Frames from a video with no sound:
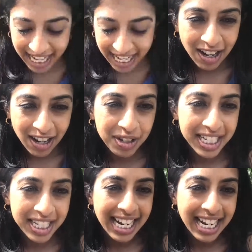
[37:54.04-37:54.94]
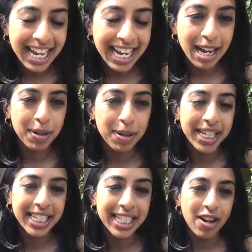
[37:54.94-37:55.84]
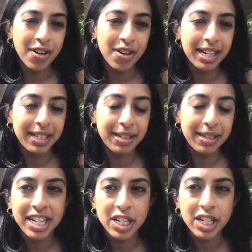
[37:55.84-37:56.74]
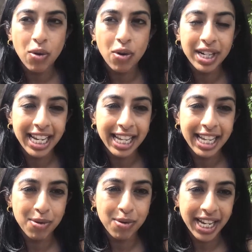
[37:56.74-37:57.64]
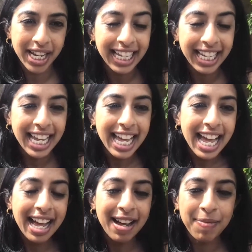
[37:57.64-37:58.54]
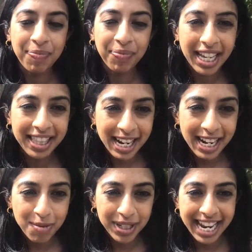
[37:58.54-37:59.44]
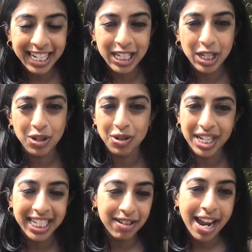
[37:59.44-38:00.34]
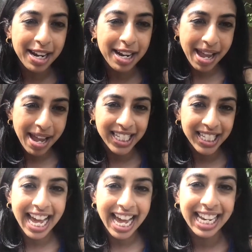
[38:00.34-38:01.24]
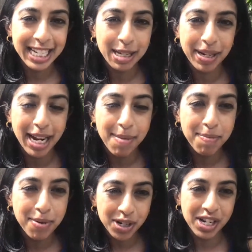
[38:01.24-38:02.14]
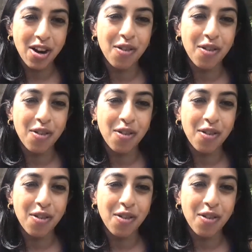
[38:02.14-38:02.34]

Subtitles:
on Sunday a couple of weeks ago, I'd given a talk in the morning, and then I was heading to just a random house in Adelaide to pick up a bookshelf